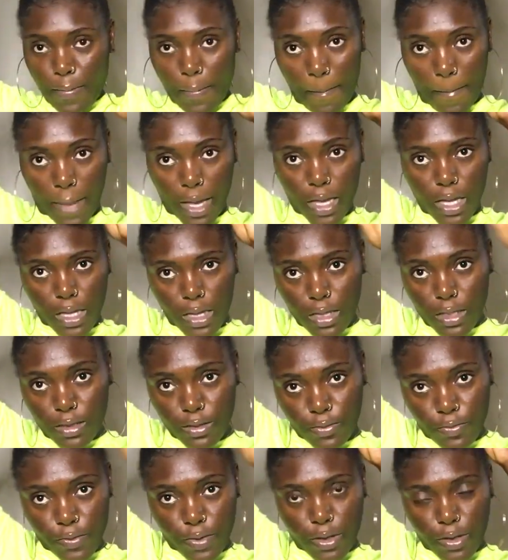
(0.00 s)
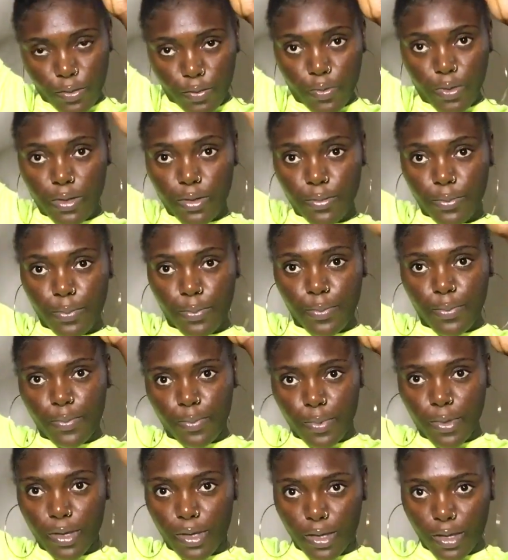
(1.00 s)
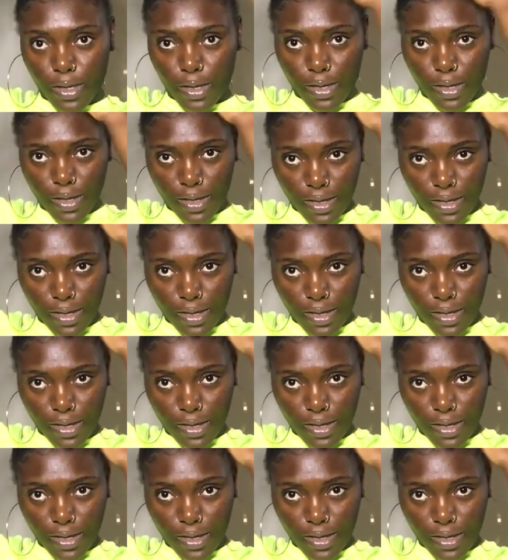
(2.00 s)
make it look really big.